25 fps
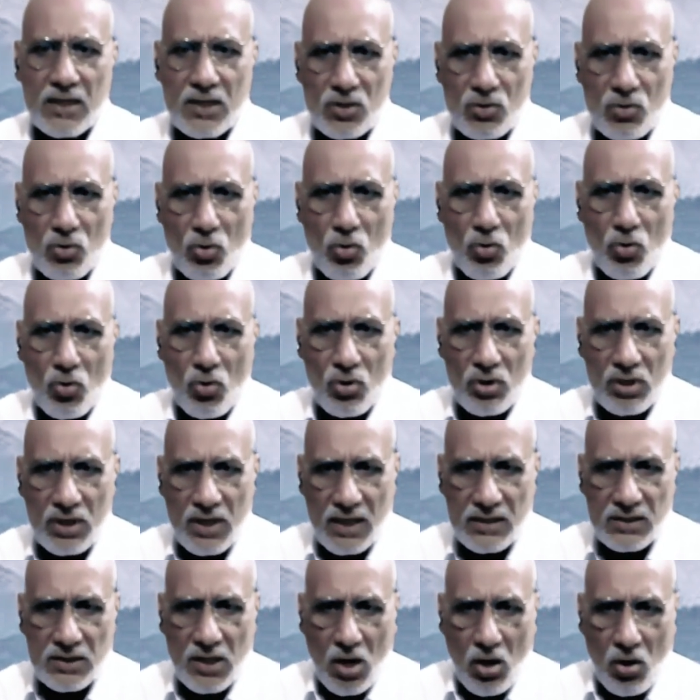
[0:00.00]
Ego
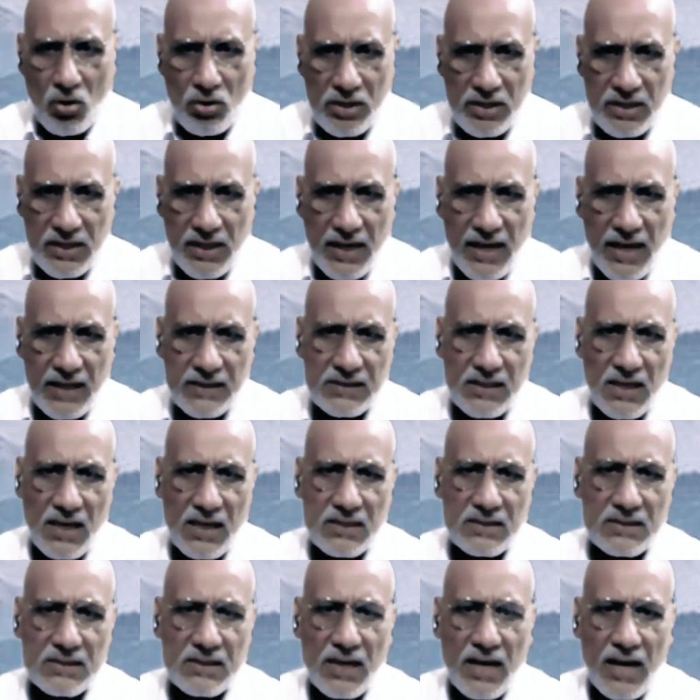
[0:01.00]
does all
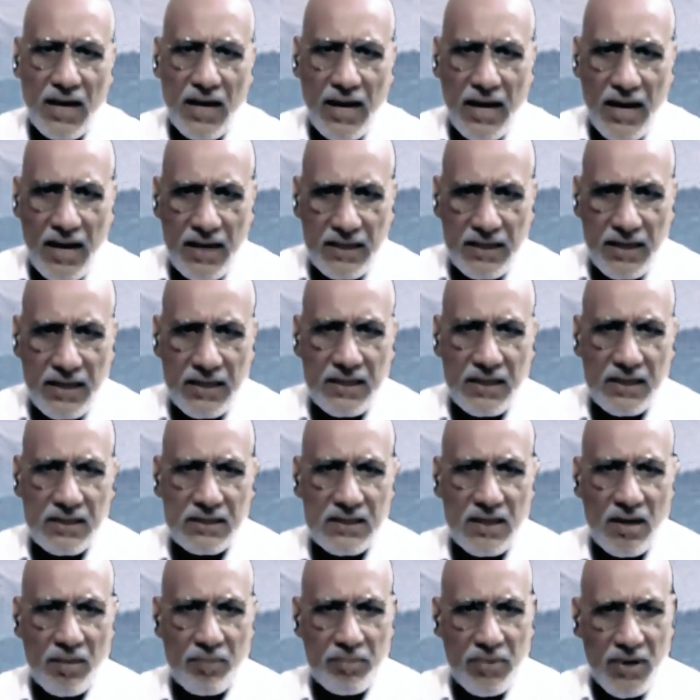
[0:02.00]
interactions and it
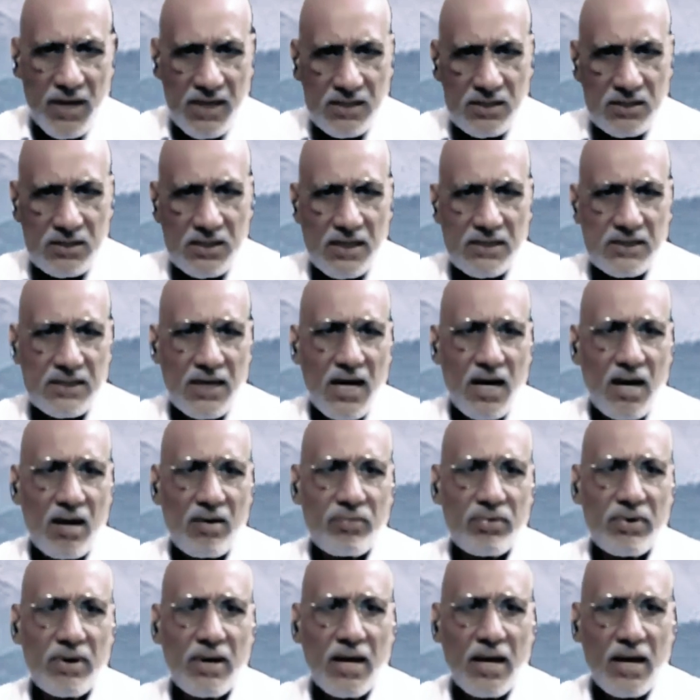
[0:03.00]
resembles the
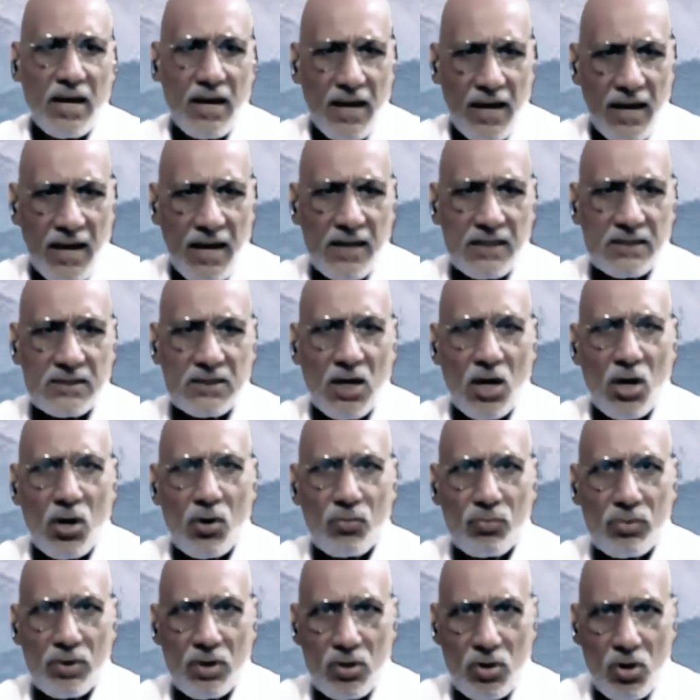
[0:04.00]
self. Hence,
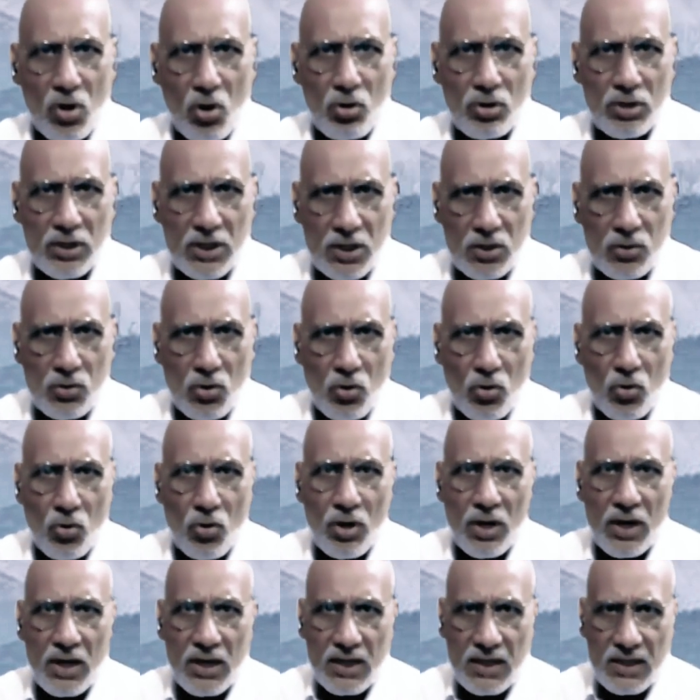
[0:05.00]
we call
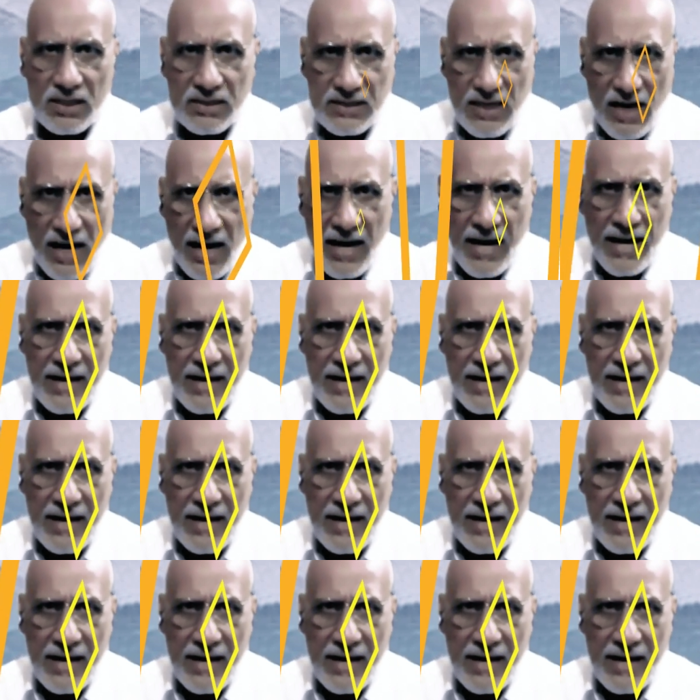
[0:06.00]
ego is